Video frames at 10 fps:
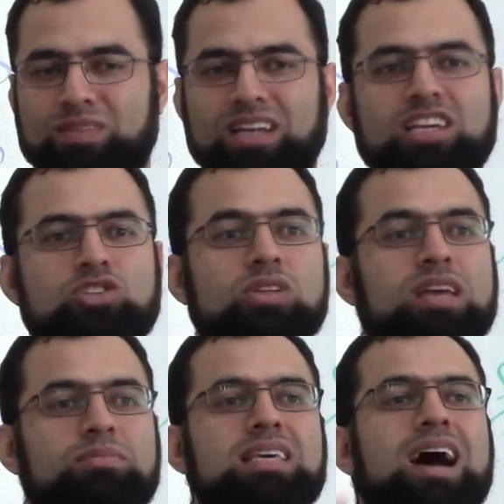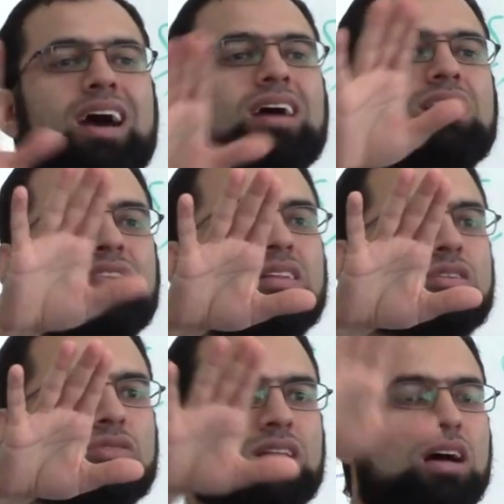And he told him, Ya Khalifa
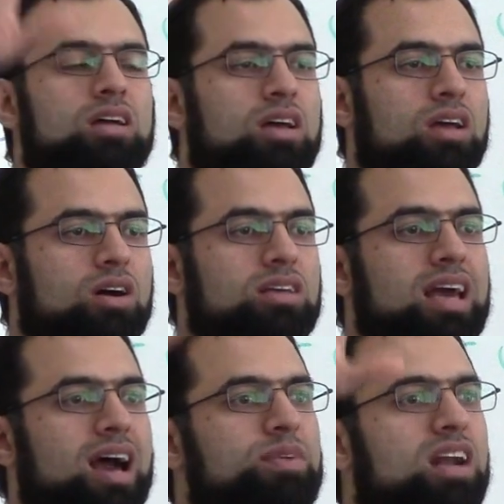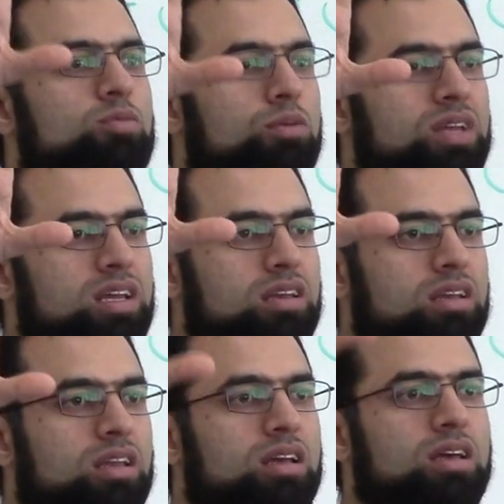Rasulullah, Ya Amir
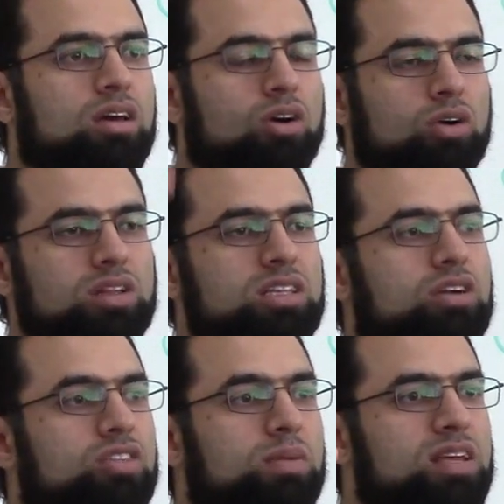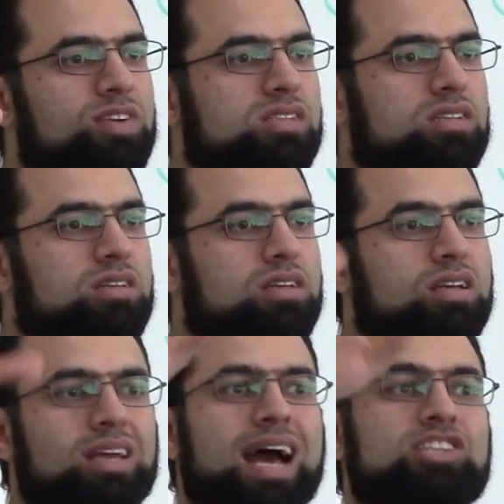al-Mu'mineen, O leader of the believers,
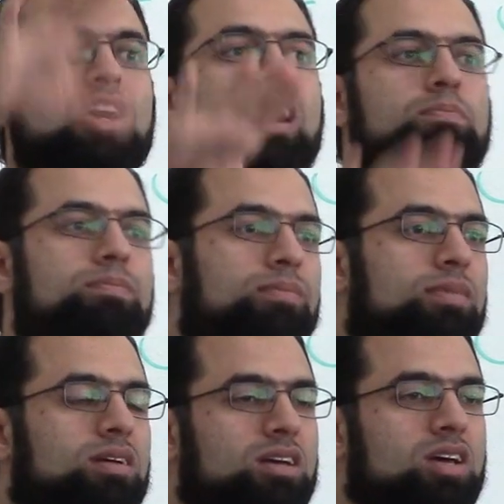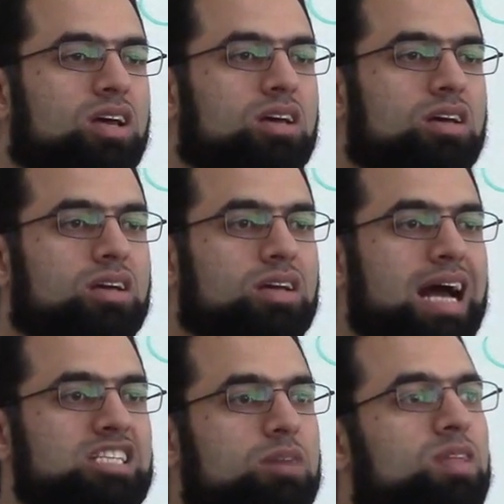catch up!
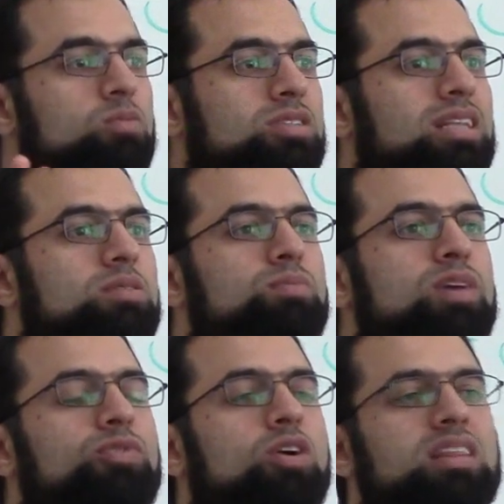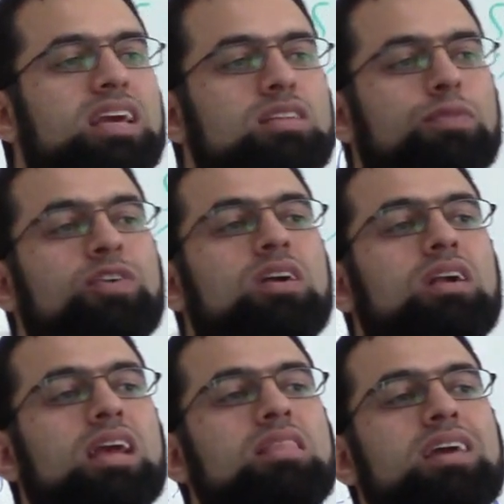catch up the Muslims before they
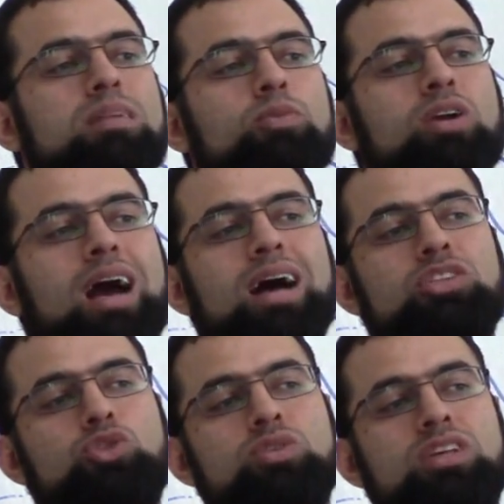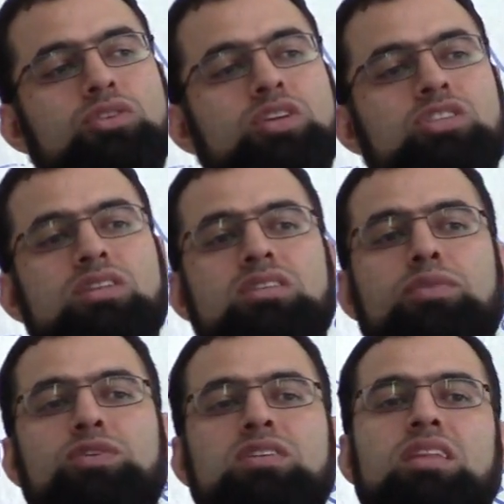differ in their book as Jews and Christians
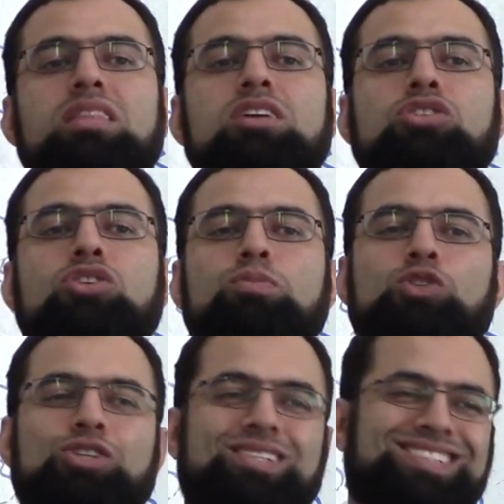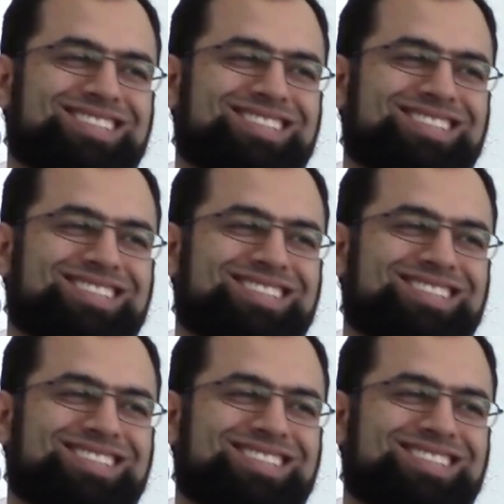differed in their scriptures.